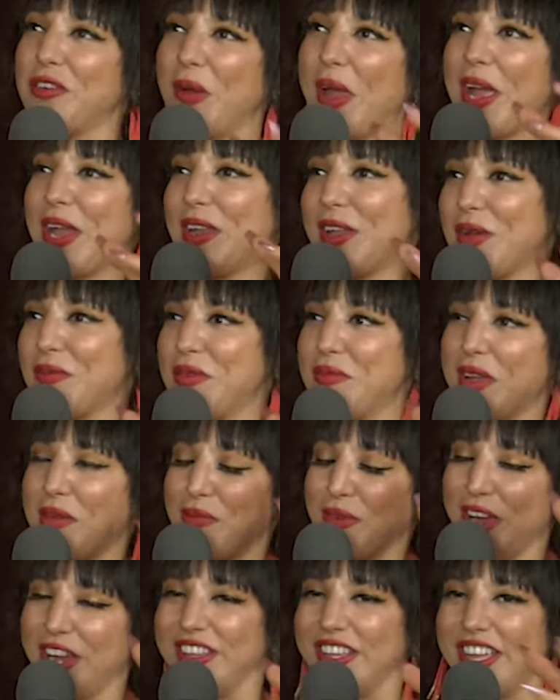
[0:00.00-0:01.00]
random and my
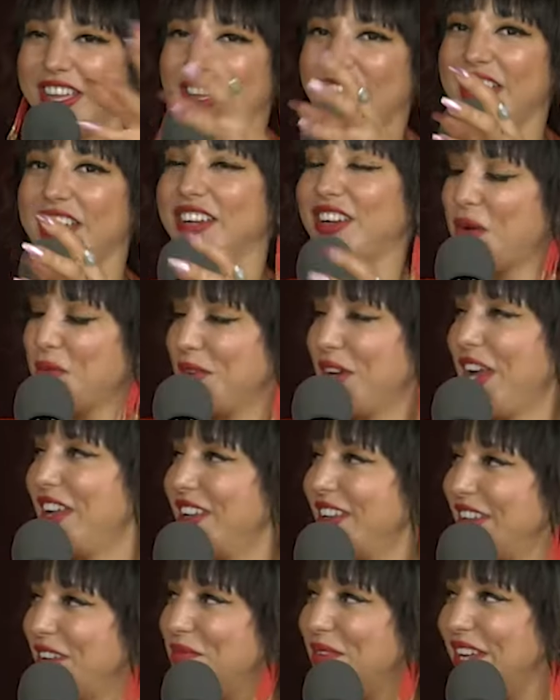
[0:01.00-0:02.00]
brain like can't comprehend it.